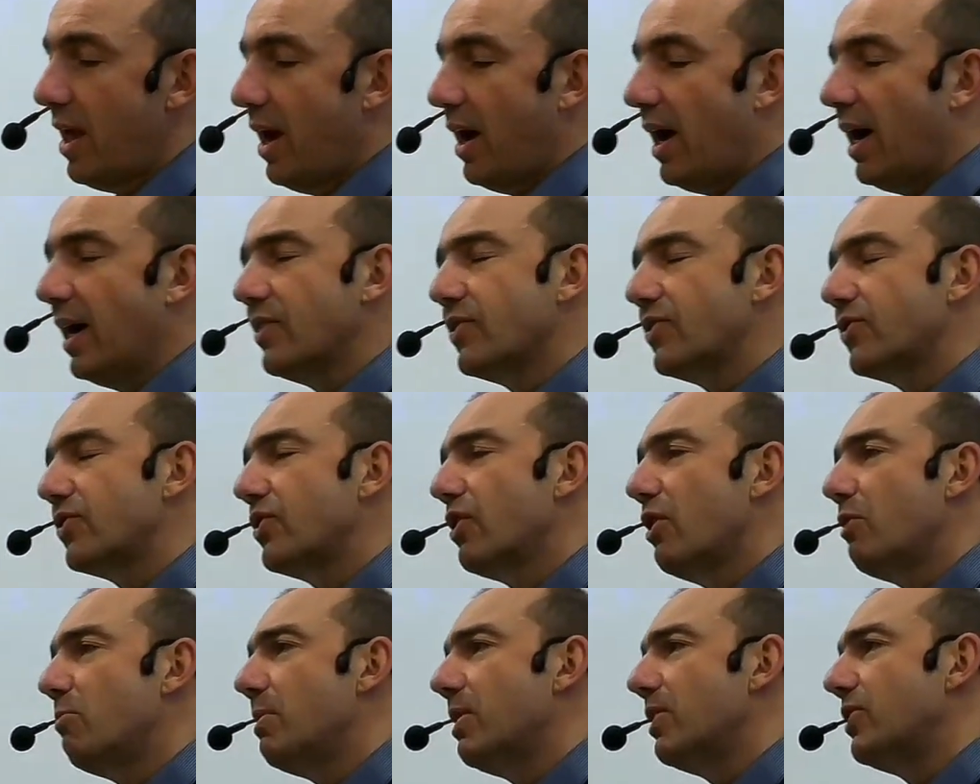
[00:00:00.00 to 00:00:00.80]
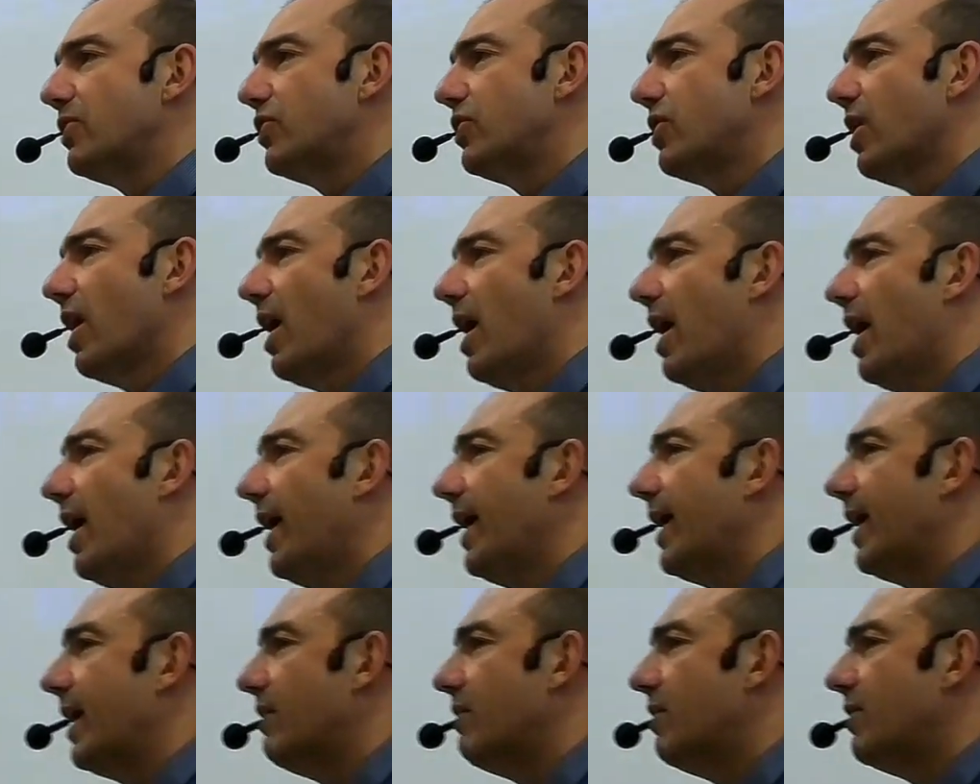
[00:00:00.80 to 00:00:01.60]
are so much
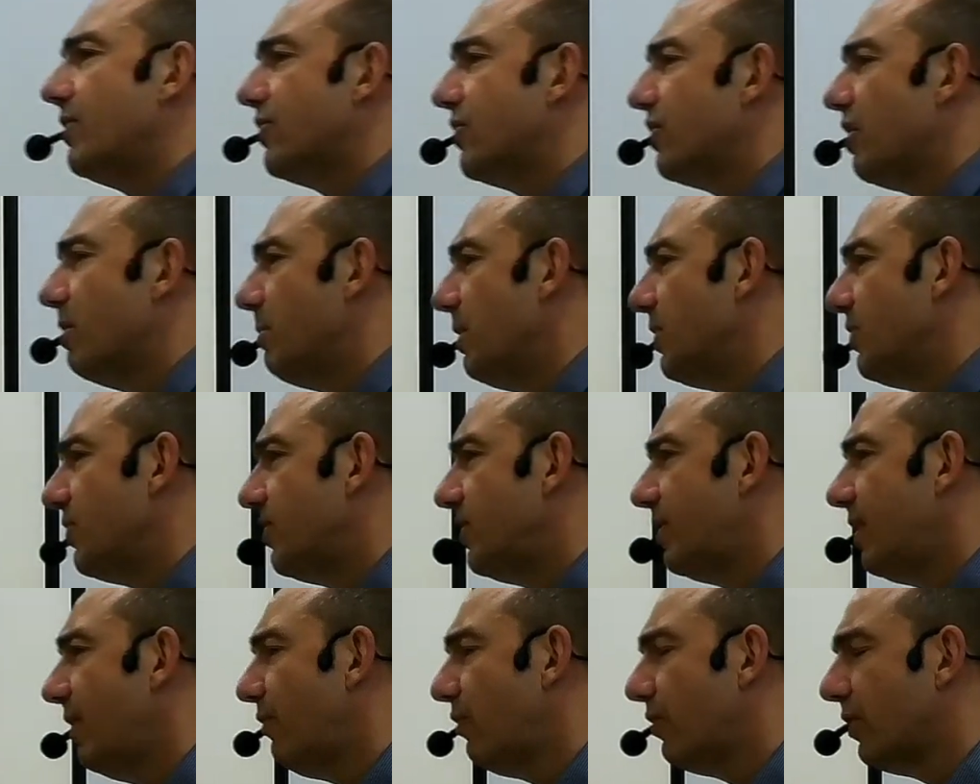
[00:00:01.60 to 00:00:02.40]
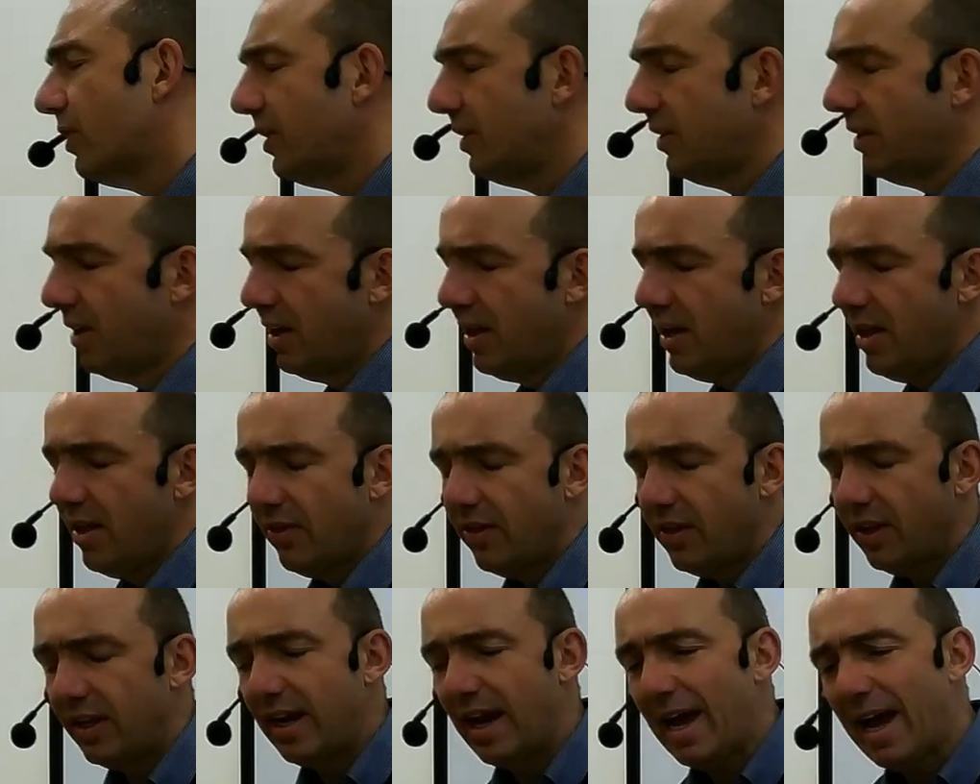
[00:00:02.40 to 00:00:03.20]
higher and so much different
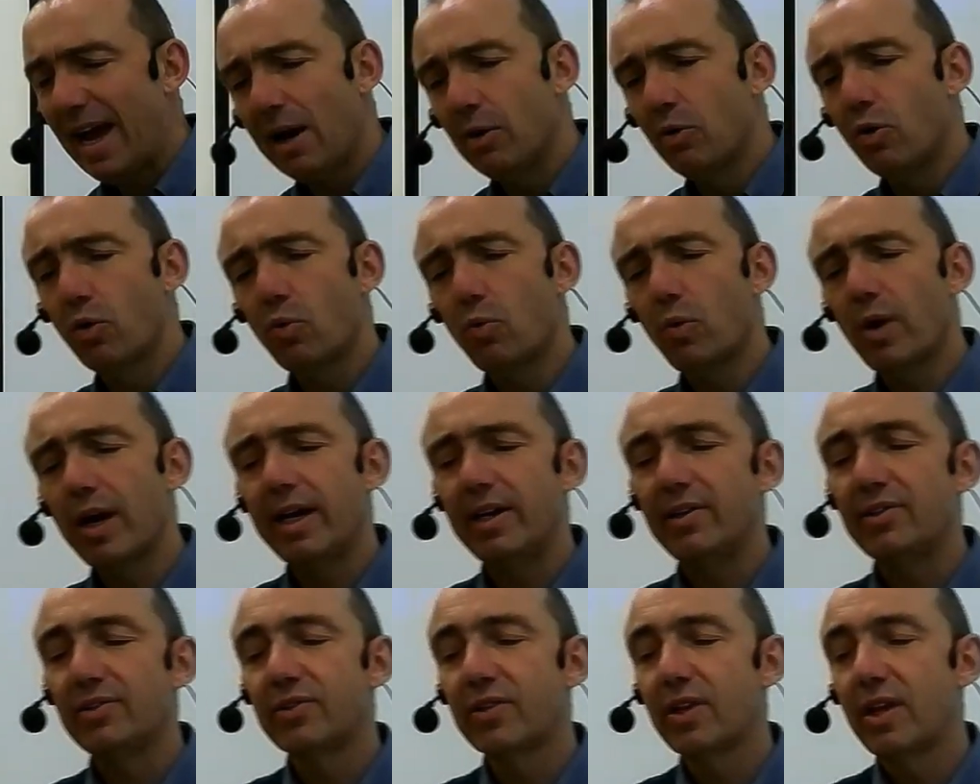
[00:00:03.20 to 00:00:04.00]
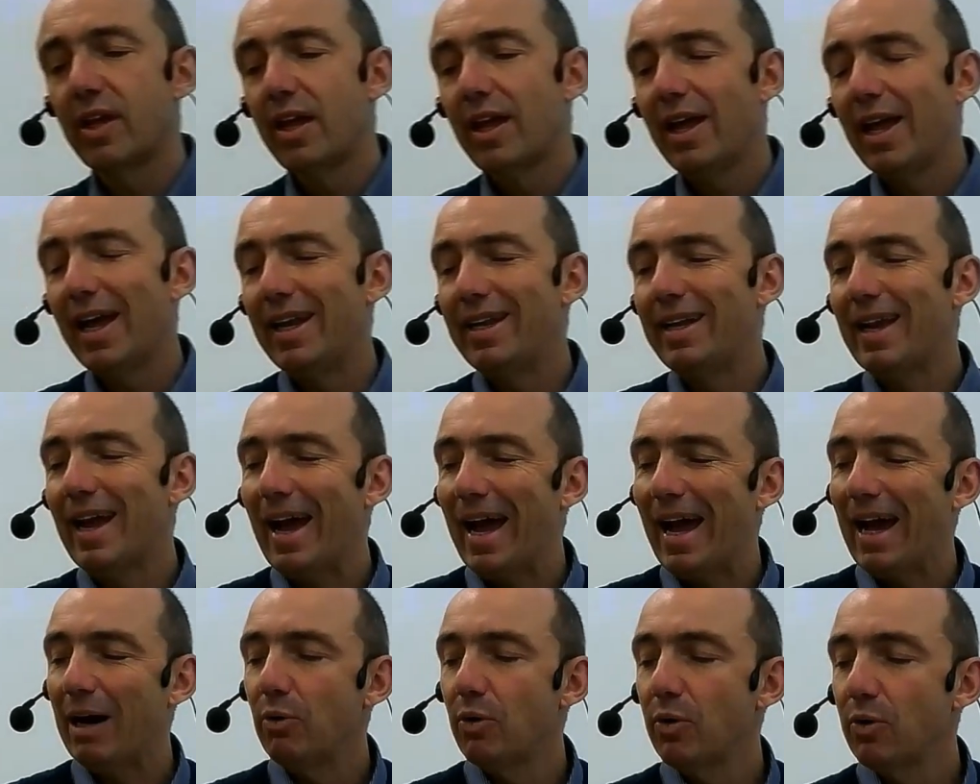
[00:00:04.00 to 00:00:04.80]
than our ways and
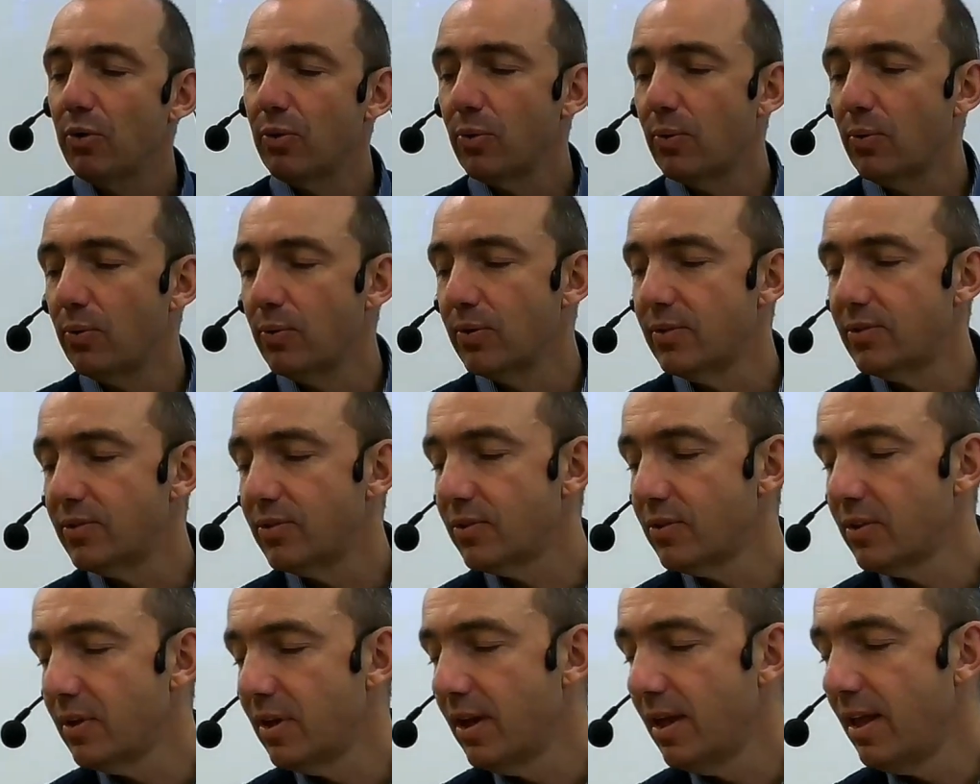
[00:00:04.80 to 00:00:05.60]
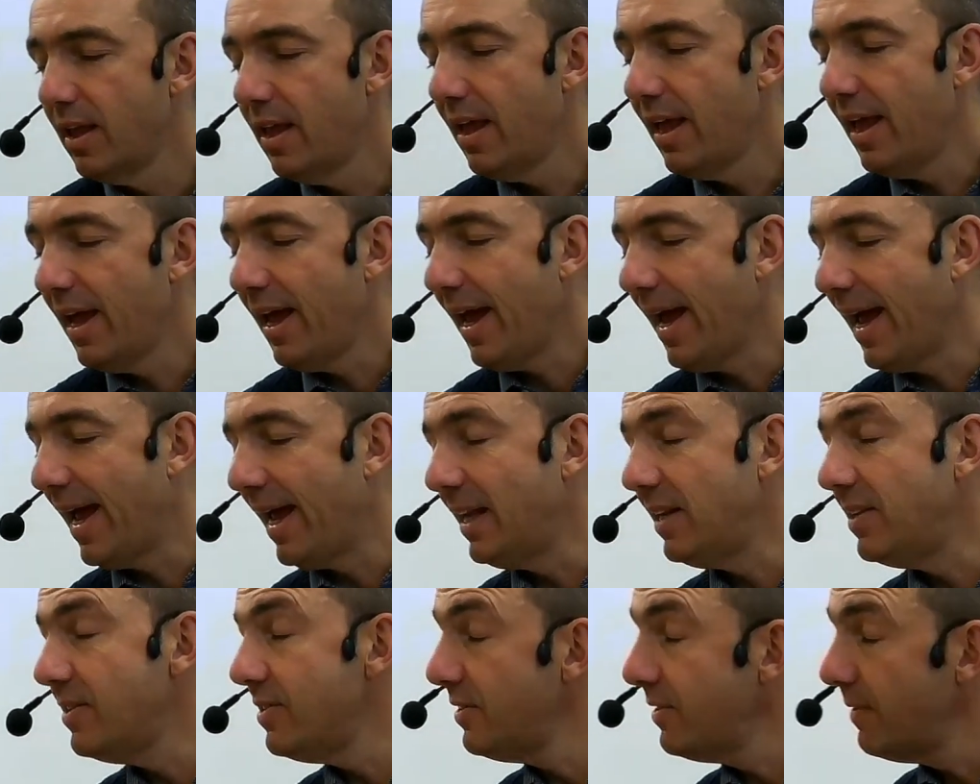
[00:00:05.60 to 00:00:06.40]
our thoughts.
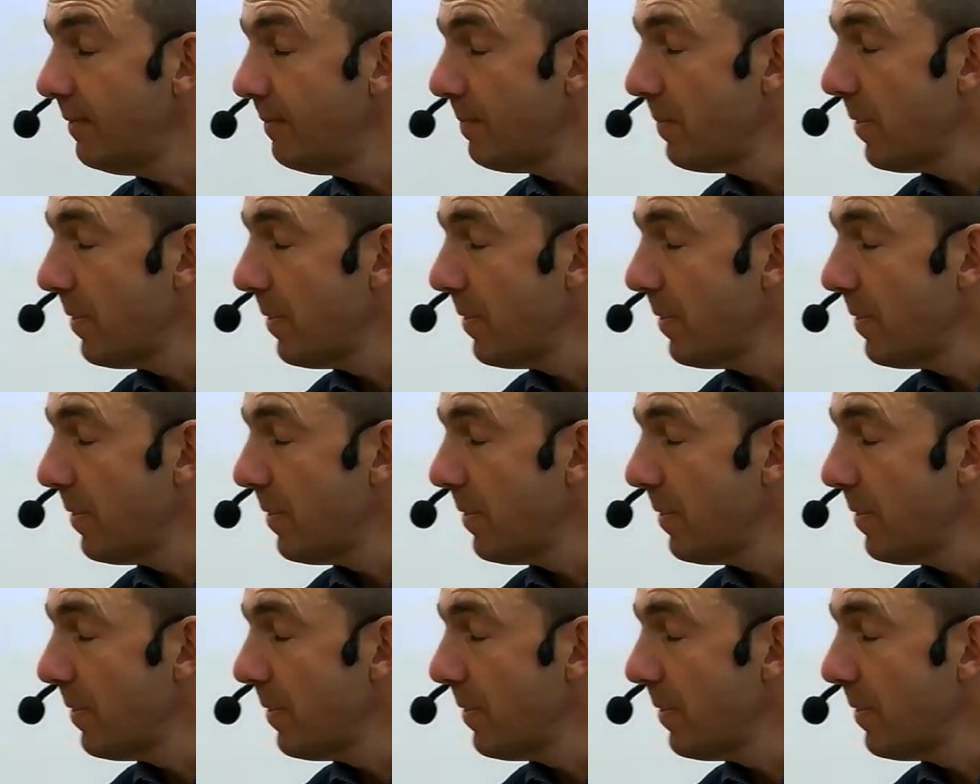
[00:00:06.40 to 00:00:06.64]
And